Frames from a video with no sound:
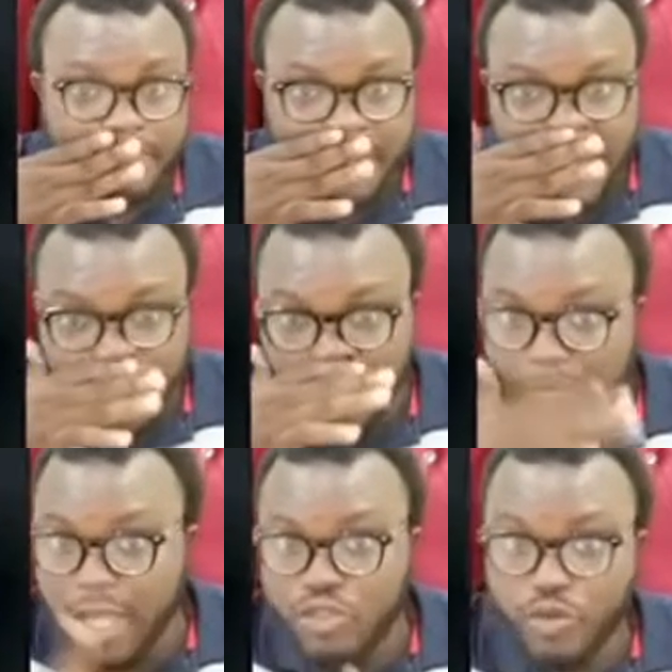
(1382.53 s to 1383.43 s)
they sold
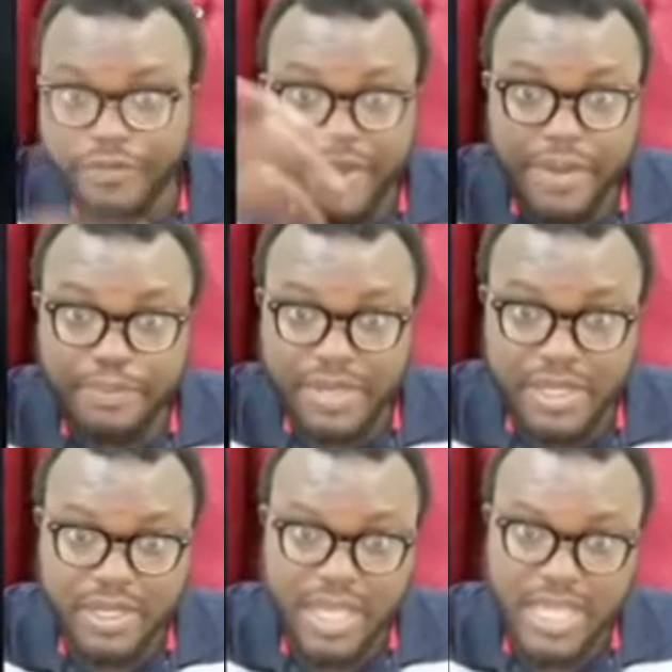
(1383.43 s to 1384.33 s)
land to a very
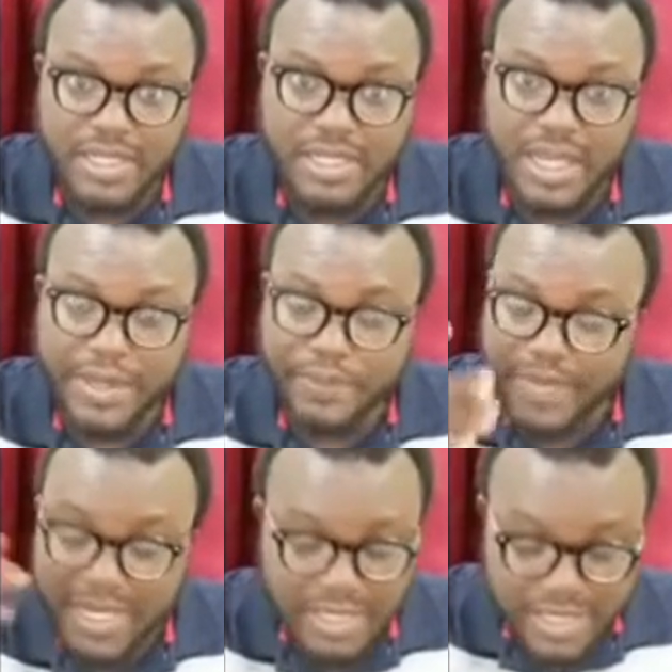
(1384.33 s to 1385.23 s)
big
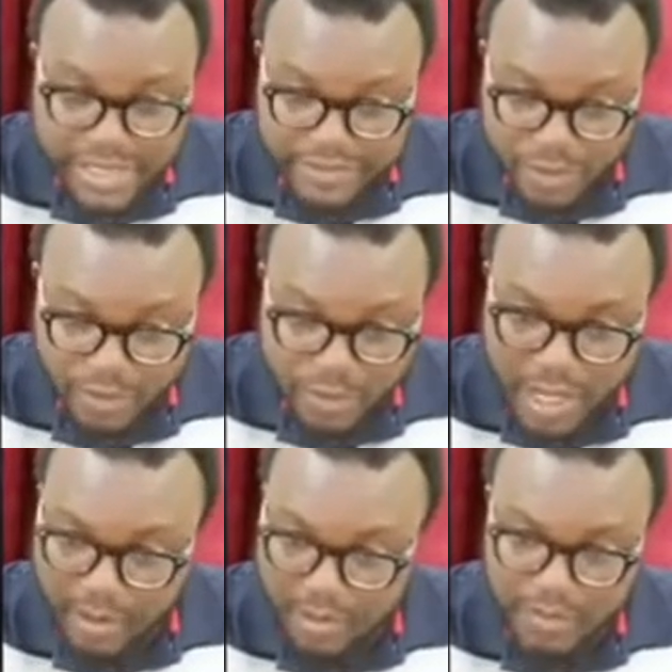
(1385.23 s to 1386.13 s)
estate developer
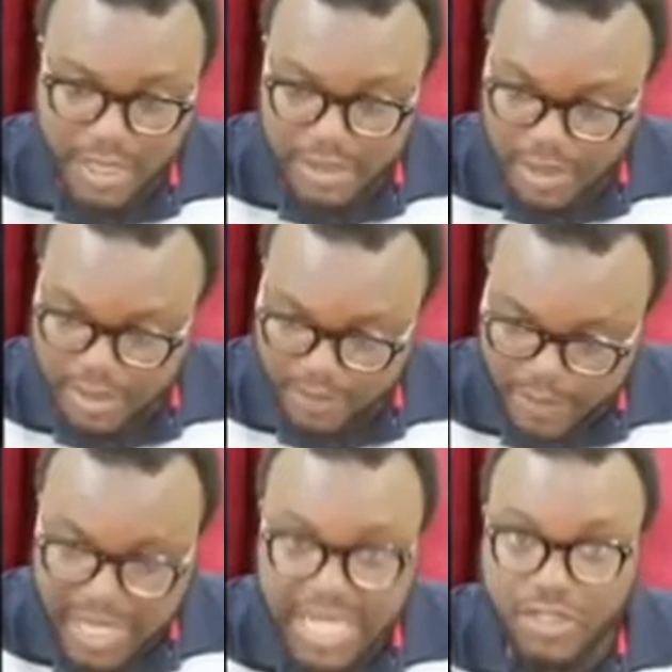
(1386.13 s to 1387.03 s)
and all of that. The
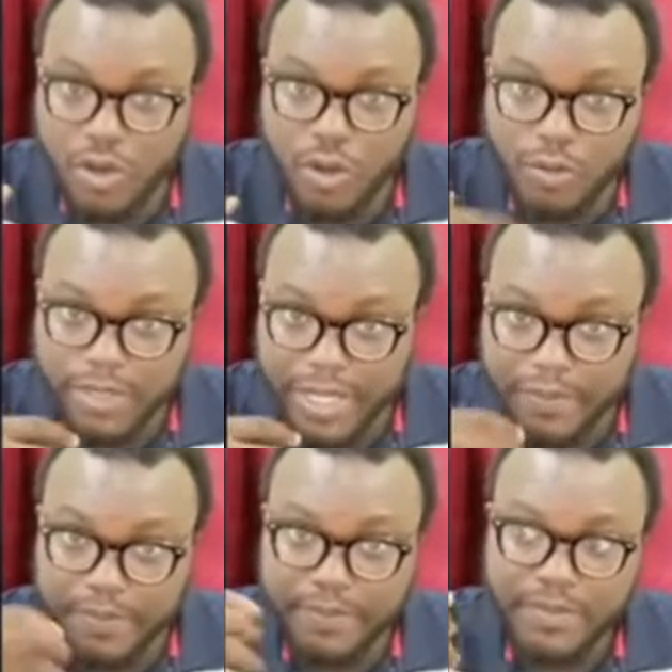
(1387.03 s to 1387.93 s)
palace called
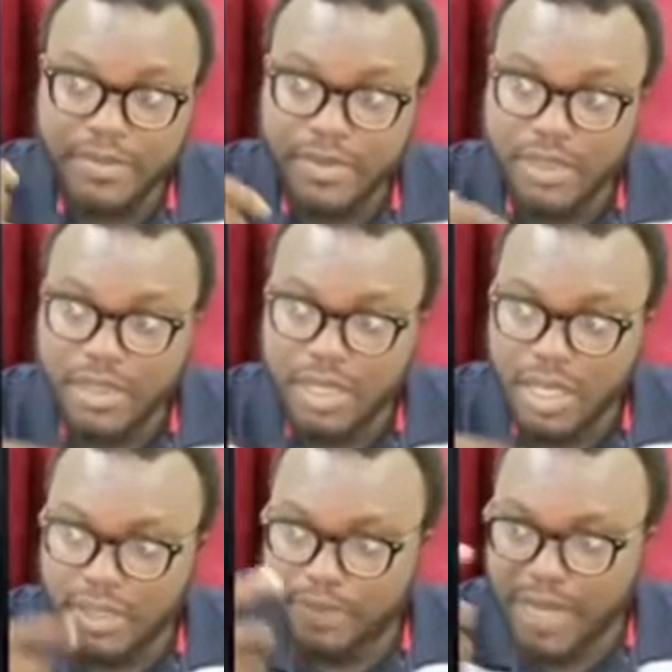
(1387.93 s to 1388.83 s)
them,
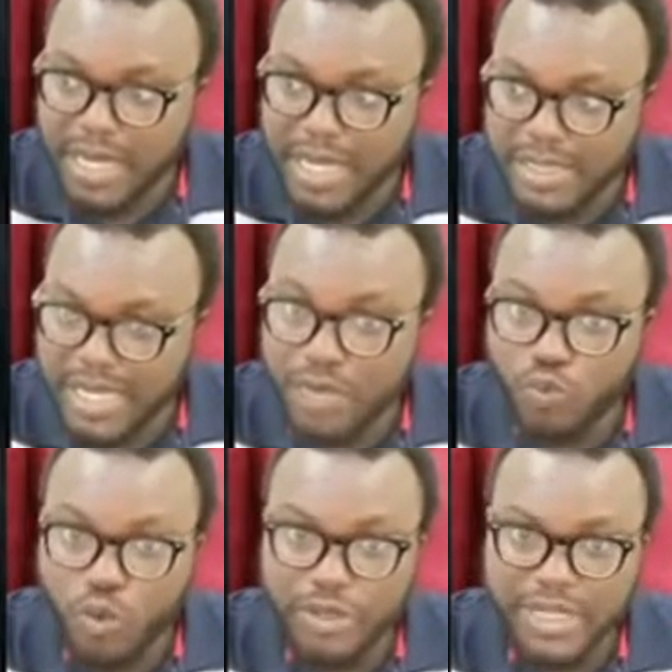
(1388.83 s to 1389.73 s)
and the palace had
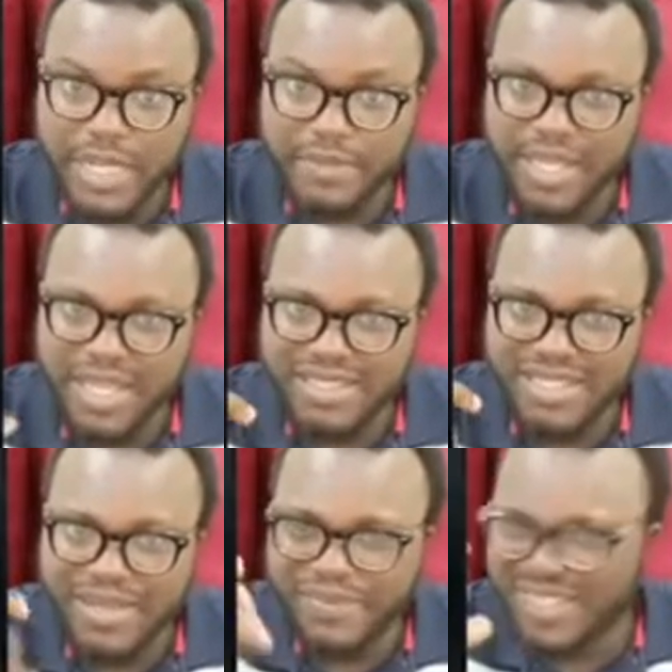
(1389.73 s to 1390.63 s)
warned them that
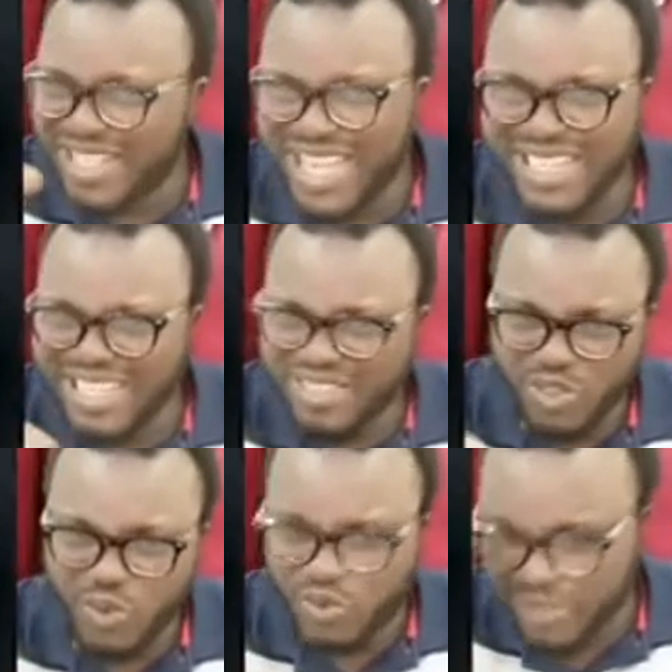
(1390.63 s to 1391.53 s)
the land that they
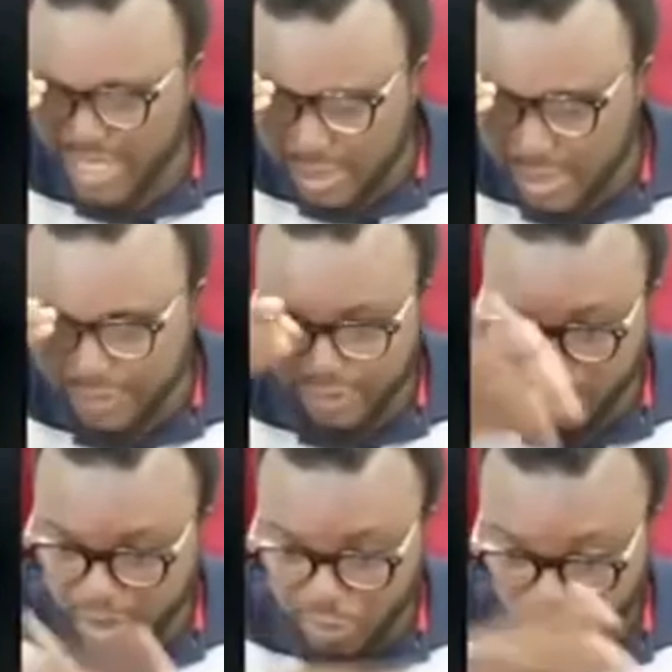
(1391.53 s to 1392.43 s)
sold to the estate
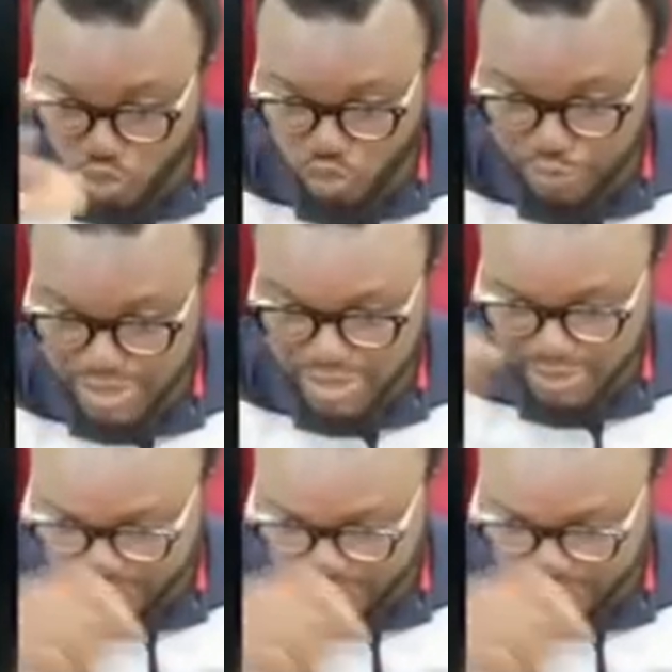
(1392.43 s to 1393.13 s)
developer was too big.